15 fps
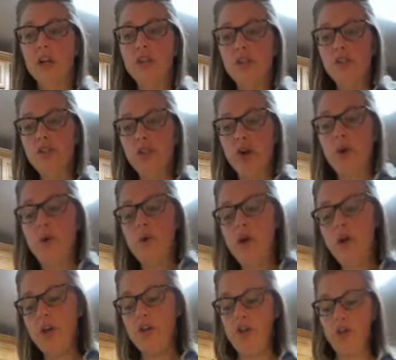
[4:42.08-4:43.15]
So
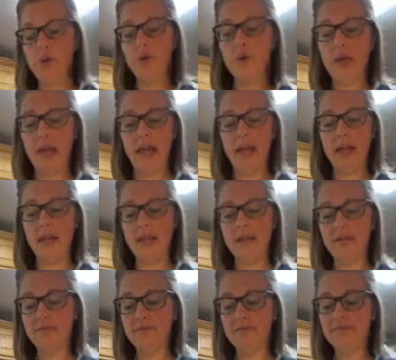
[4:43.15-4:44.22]
you can
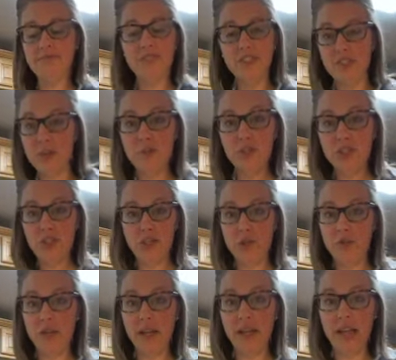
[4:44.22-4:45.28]
substitute.
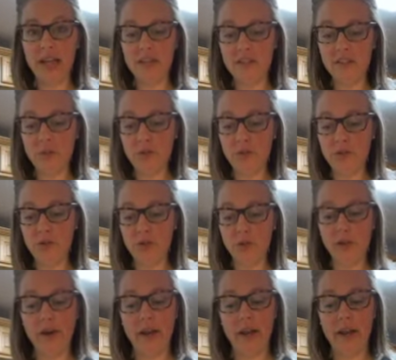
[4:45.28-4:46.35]
Again, substitutes are
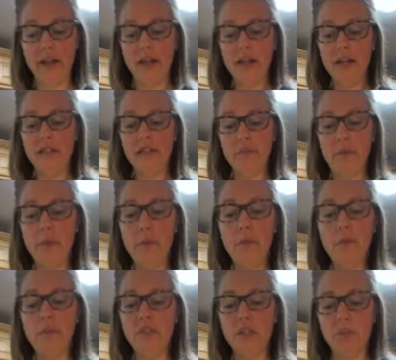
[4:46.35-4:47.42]
great. Some people
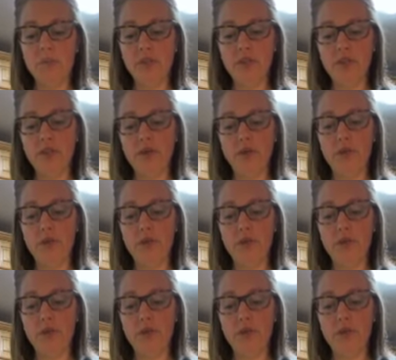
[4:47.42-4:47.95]
would substitute